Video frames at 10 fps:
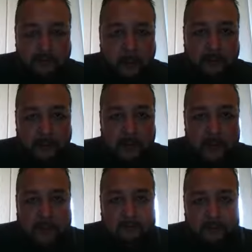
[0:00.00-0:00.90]
So is it
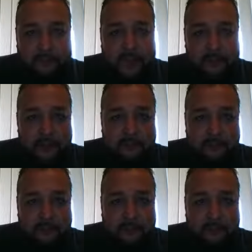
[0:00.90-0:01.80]
enough to say
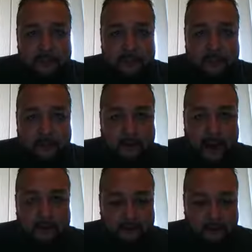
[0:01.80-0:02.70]
Jesus is, is the
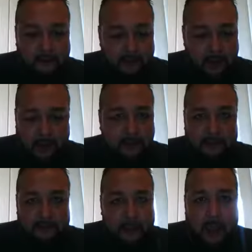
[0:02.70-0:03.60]
Christ? No,
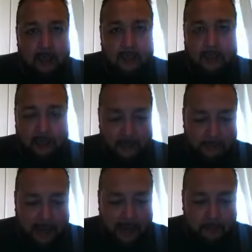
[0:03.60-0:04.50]
it's not.
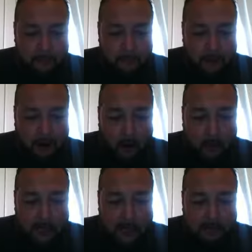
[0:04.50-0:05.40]
It, by by
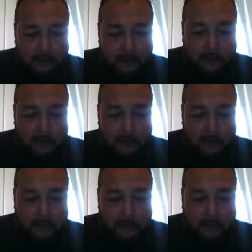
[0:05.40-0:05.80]
all means,